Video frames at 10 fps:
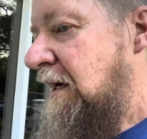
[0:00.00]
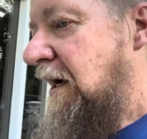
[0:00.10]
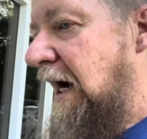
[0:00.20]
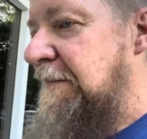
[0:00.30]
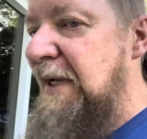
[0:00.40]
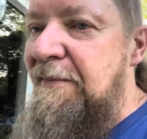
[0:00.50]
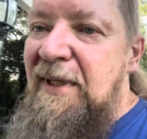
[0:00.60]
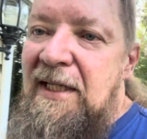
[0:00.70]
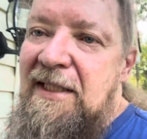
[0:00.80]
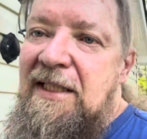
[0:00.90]
I may
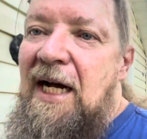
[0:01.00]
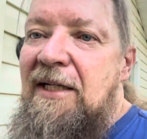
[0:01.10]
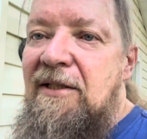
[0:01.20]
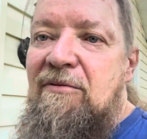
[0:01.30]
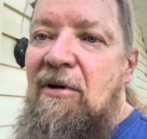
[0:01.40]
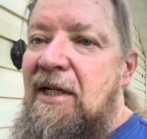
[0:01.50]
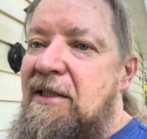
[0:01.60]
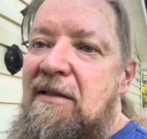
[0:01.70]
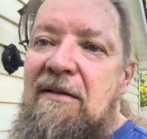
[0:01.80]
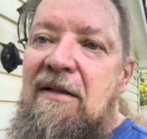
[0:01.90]
be inside just
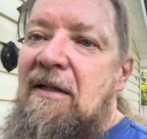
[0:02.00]
watching,